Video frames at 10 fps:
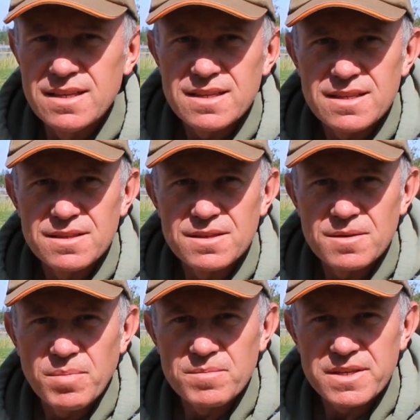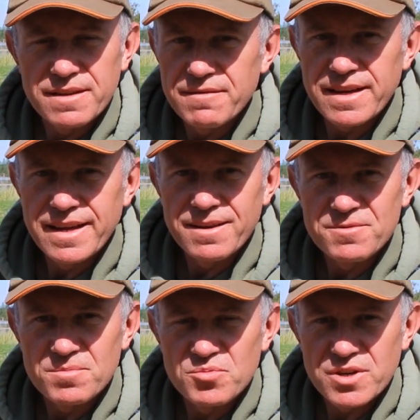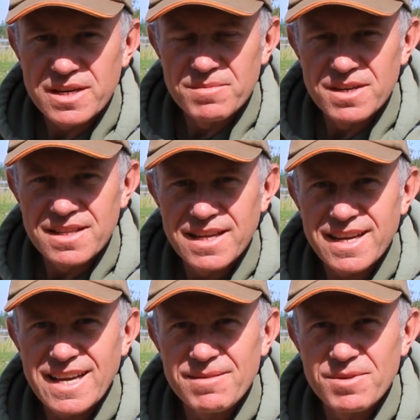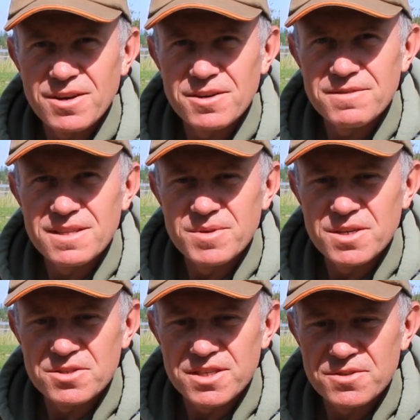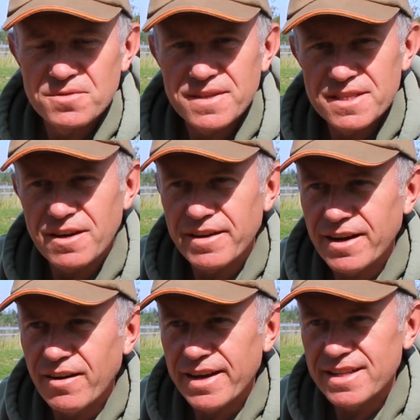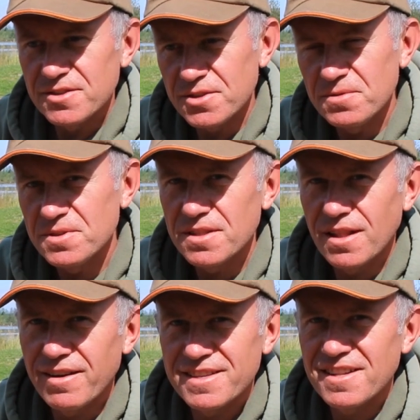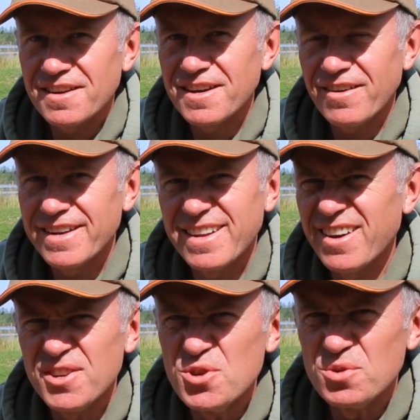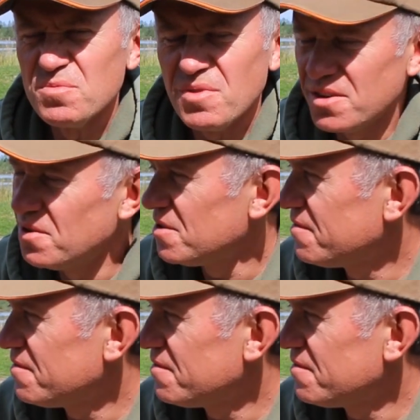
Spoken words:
and pumped it in thinking it was a bream, and then it came alive in the margin, sort of thing. Started kiting. As soon as the line started kiting, I knew it was a